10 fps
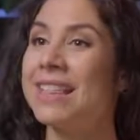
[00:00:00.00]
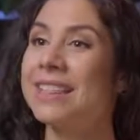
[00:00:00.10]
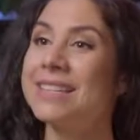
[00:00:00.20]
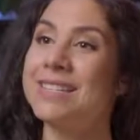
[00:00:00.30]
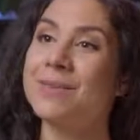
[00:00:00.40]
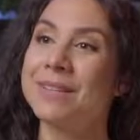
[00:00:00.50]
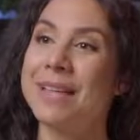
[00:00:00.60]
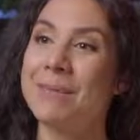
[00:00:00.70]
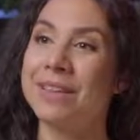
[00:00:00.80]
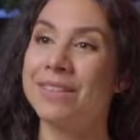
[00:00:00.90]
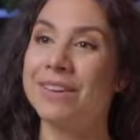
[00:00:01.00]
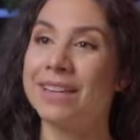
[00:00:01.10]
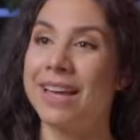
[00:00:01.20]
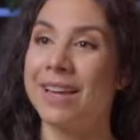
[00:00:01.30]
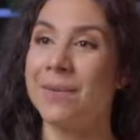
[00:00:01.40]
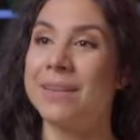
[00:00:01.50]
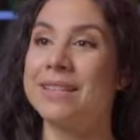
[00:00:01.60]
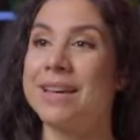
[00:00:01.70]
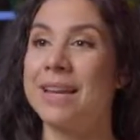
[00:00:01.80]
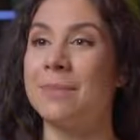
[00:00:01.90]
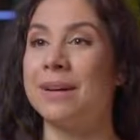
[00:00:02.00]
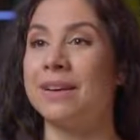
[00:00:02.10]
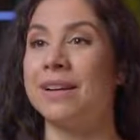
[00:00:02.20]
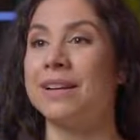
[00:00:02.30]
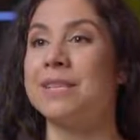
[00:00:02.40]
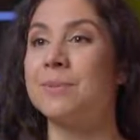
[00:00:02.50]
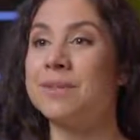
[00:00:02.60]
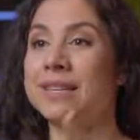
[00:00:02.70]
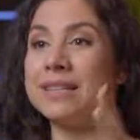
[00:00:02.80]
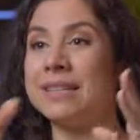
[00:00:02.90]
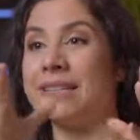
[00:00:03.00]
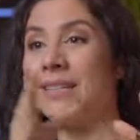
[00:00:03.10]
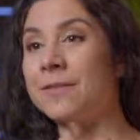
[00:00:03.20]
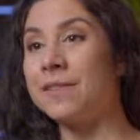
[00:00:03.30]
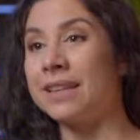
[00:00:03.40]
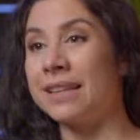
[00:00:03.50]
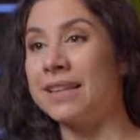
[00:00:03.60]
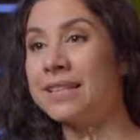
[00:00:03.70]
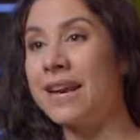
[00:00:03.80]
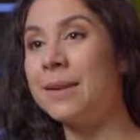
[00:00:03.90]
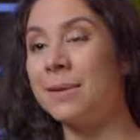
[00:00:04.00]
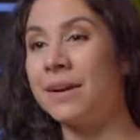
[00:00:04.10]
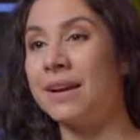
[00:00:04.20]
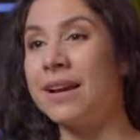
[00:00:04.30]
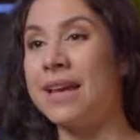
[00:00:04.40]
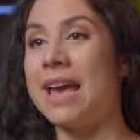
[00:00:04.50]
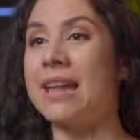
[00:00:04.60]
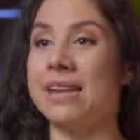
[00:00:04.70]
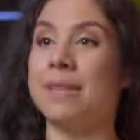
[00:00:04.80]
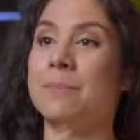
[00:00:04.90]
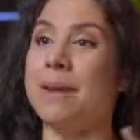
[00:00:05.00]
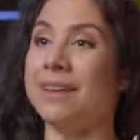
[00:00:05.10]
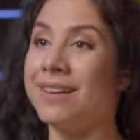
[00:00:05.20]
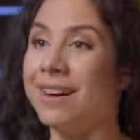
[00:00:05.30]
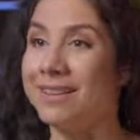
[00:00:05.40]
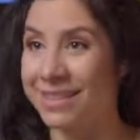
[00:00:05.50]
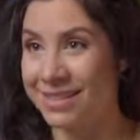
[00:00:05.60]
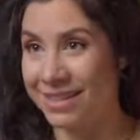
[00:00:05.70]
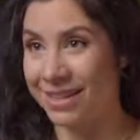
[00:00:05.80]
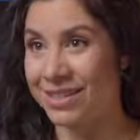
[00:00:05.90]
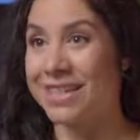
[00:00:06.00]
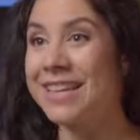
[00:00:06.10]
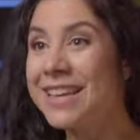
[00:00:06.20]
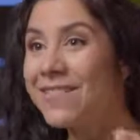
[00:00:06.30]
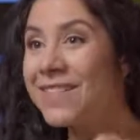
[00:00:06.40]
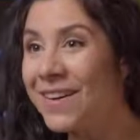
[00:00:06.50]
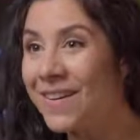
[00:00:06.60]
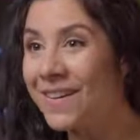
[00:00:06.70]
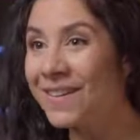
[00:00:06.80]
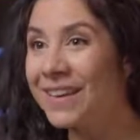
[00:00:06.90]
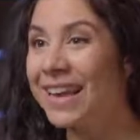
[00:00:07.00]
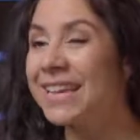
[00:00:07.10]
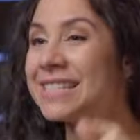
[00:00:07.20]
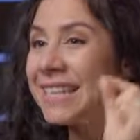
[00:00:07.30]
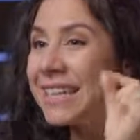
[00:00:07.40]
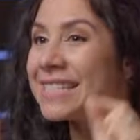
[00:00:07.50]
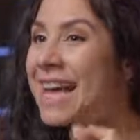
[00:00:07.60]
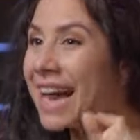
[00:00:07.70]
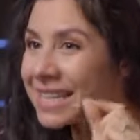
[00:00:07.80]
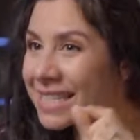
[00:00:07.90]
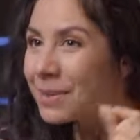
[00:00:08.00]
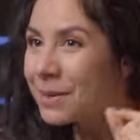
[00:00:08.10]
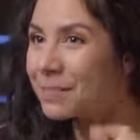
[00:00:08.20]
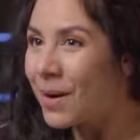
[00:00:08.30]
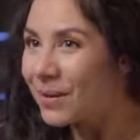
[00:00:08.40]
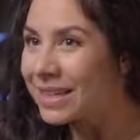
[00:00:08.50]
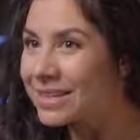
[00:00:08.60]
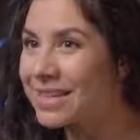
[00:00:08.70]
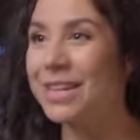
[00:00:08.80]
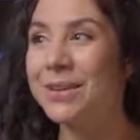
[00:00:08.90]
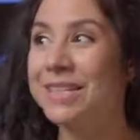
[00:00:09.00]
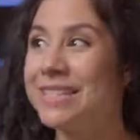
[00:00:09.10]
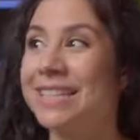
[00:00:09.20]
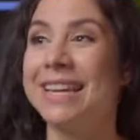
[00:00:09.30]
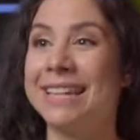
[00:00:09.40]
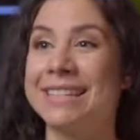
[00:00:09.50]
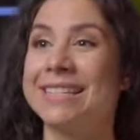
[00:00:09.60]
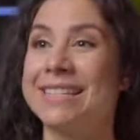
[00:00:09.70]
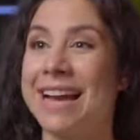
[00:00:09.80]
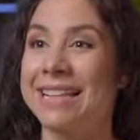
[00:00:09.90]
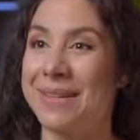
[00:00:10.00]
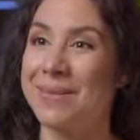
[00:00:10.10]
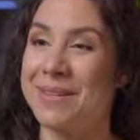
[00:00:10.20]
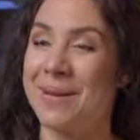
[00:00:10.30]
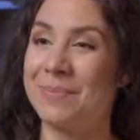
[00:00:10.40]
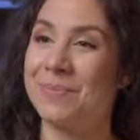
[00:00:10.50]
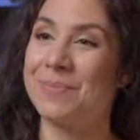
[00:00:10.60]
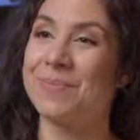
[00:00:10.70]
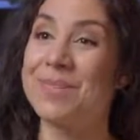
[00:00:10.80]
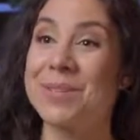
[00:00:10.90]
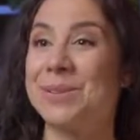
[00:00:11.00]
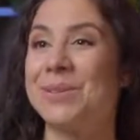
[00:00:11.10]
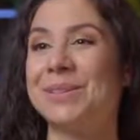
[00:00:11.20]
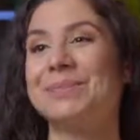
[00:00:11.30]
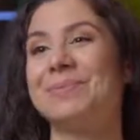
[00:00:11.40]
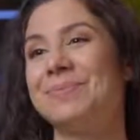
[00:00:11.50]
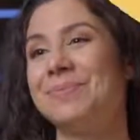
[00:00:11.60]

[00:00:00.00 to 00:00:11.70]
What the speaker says: This is what that might look like when the sign up area is presenting differently in the sidebar and in the main content section, even though it's the exact same components and you can see it at the exact same time. So cool.